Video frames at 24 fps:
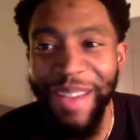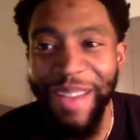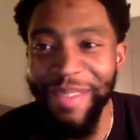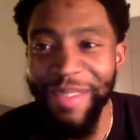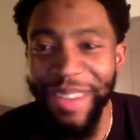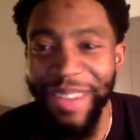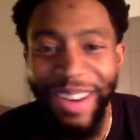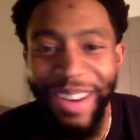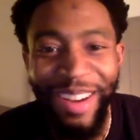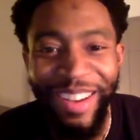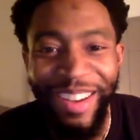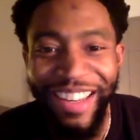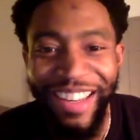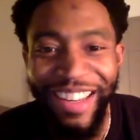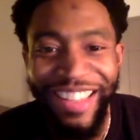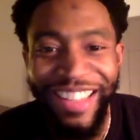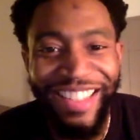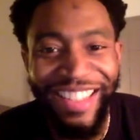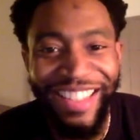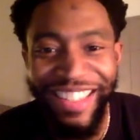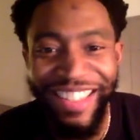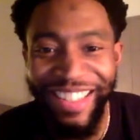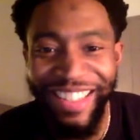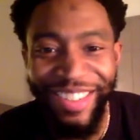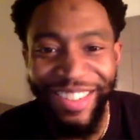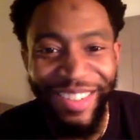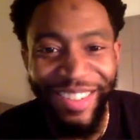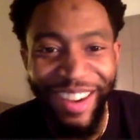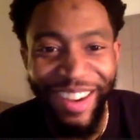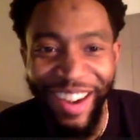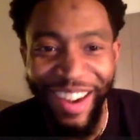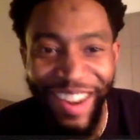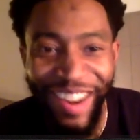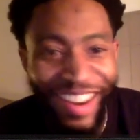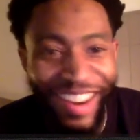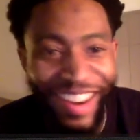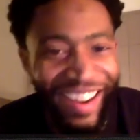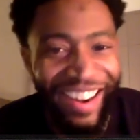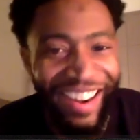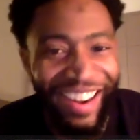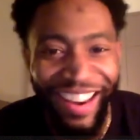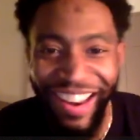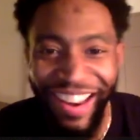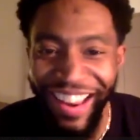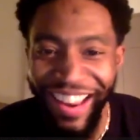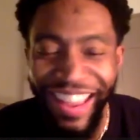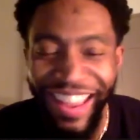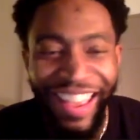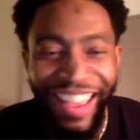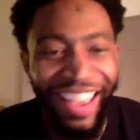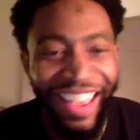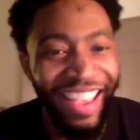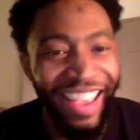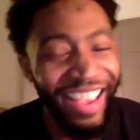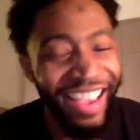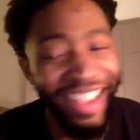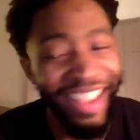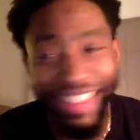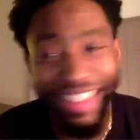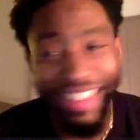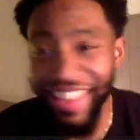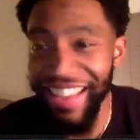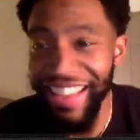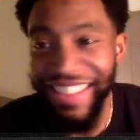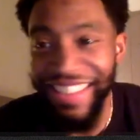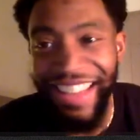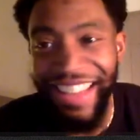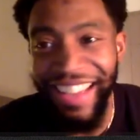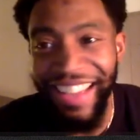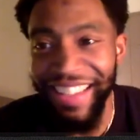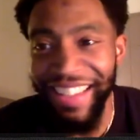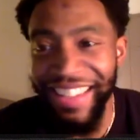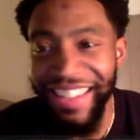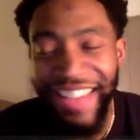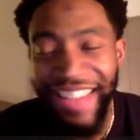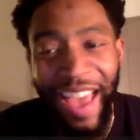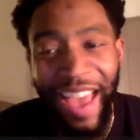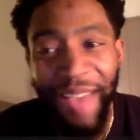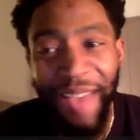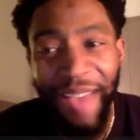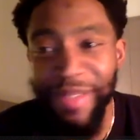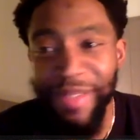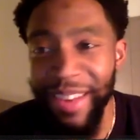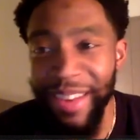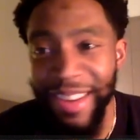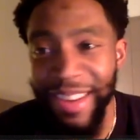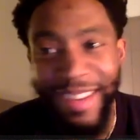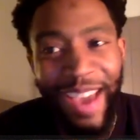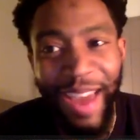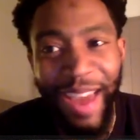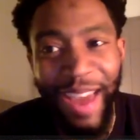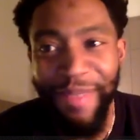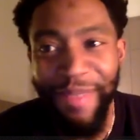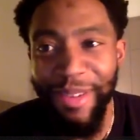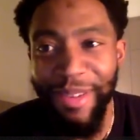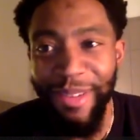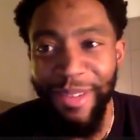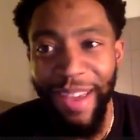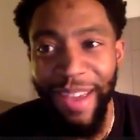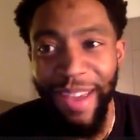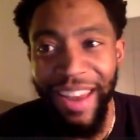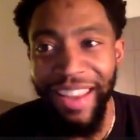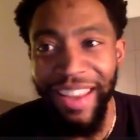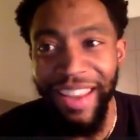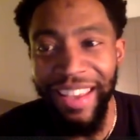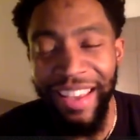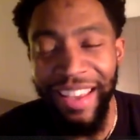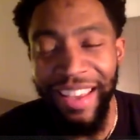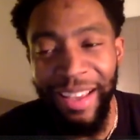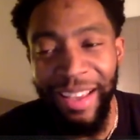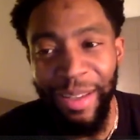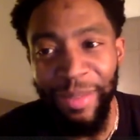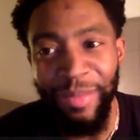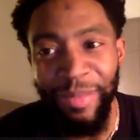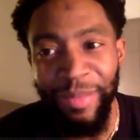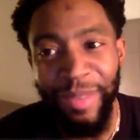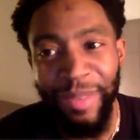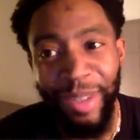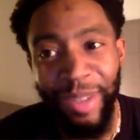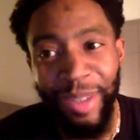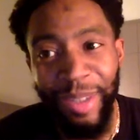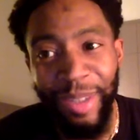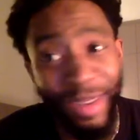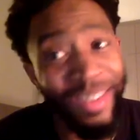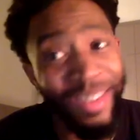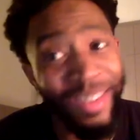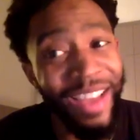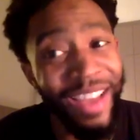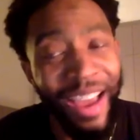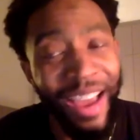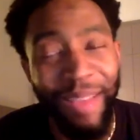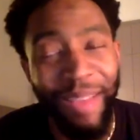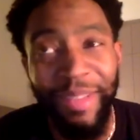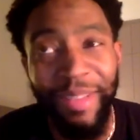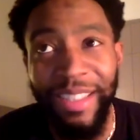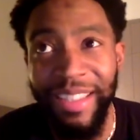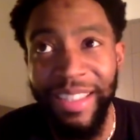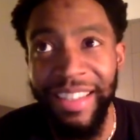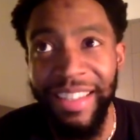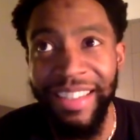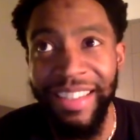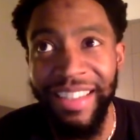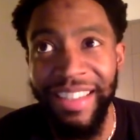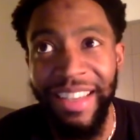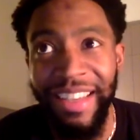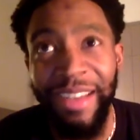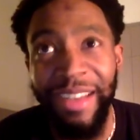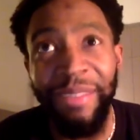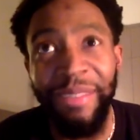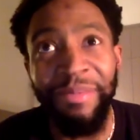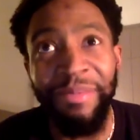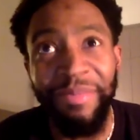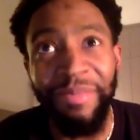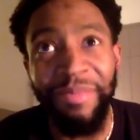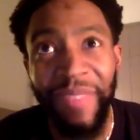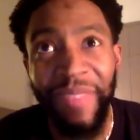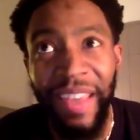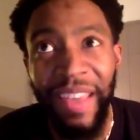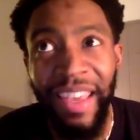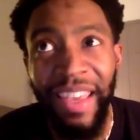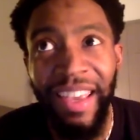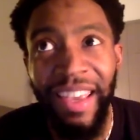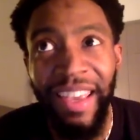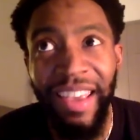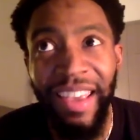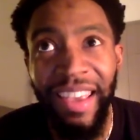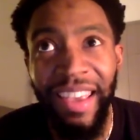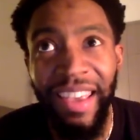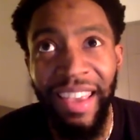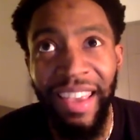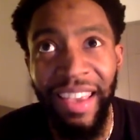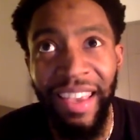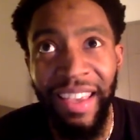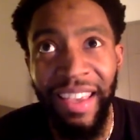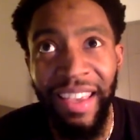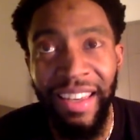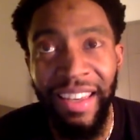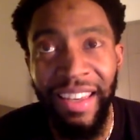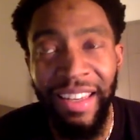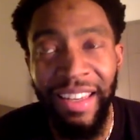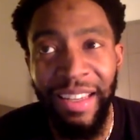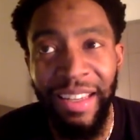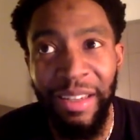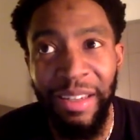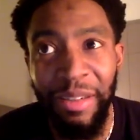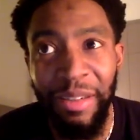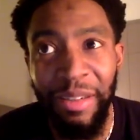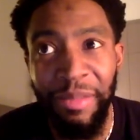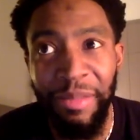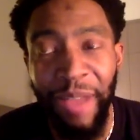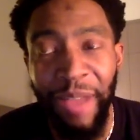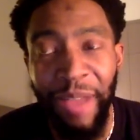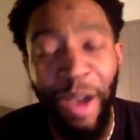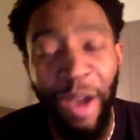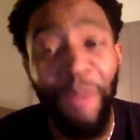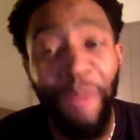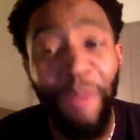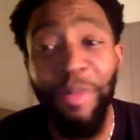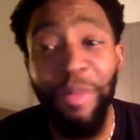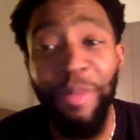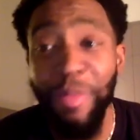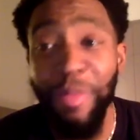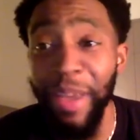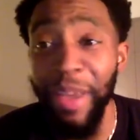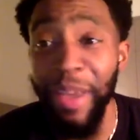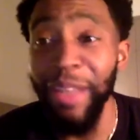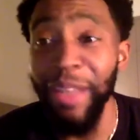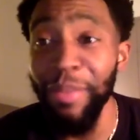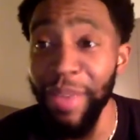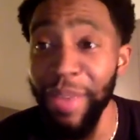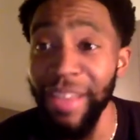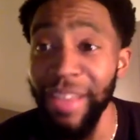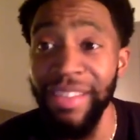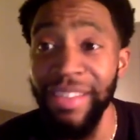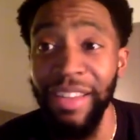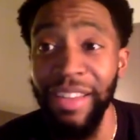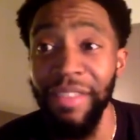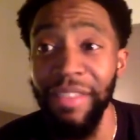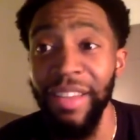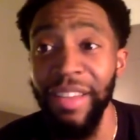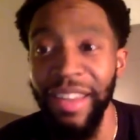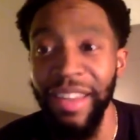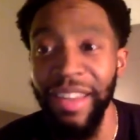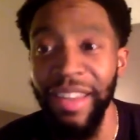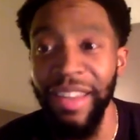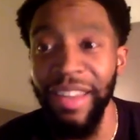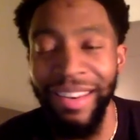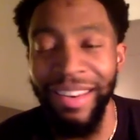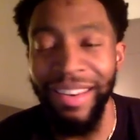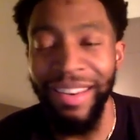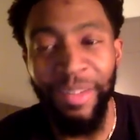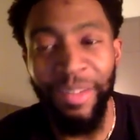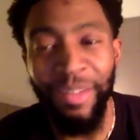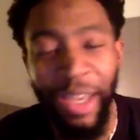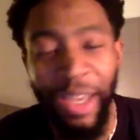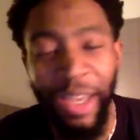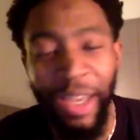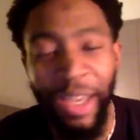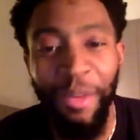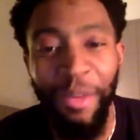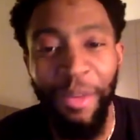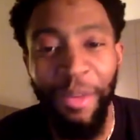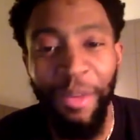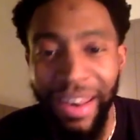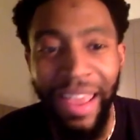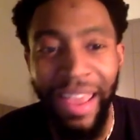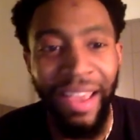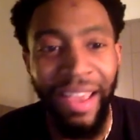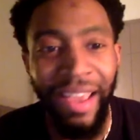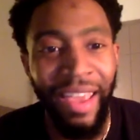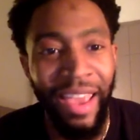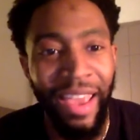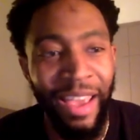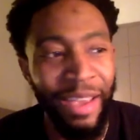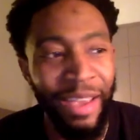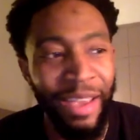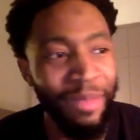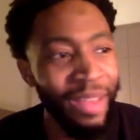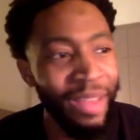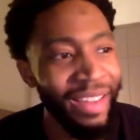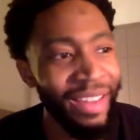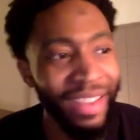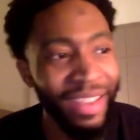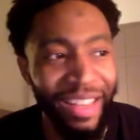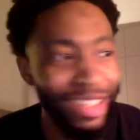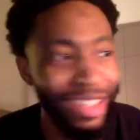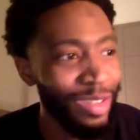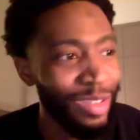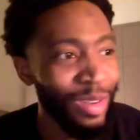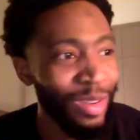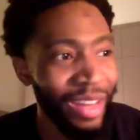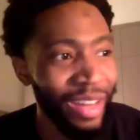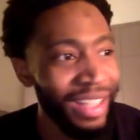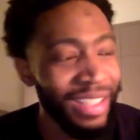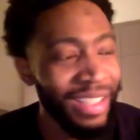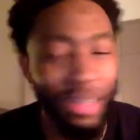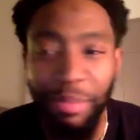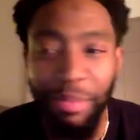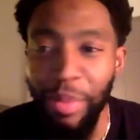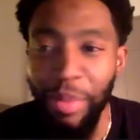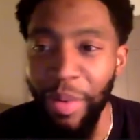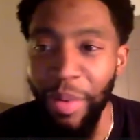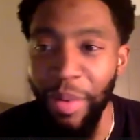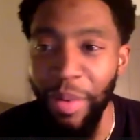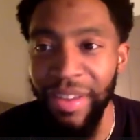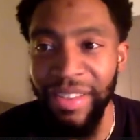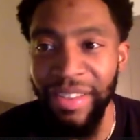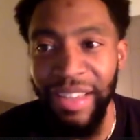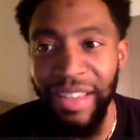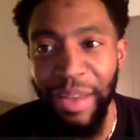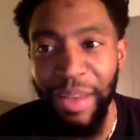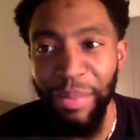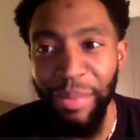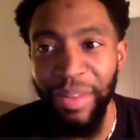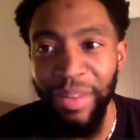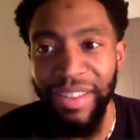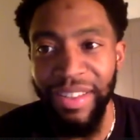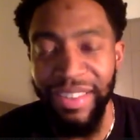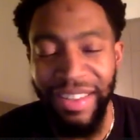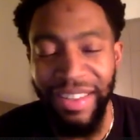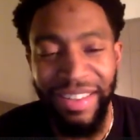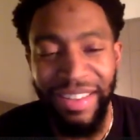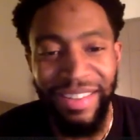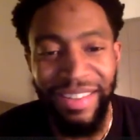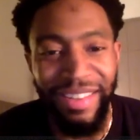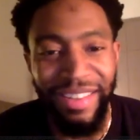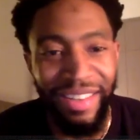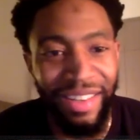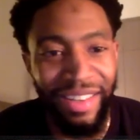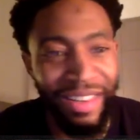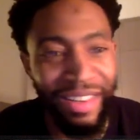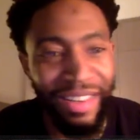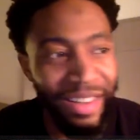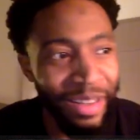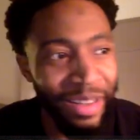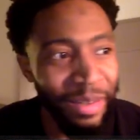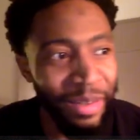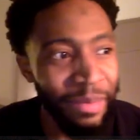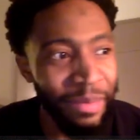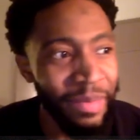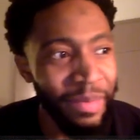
you know, in a season where things like this happen, and you got to be ready. Um, so your time has, has come. And um, I hope you make the best of it. And we ended up winning that game. I think I scored like ten points, a couple assists. And, um,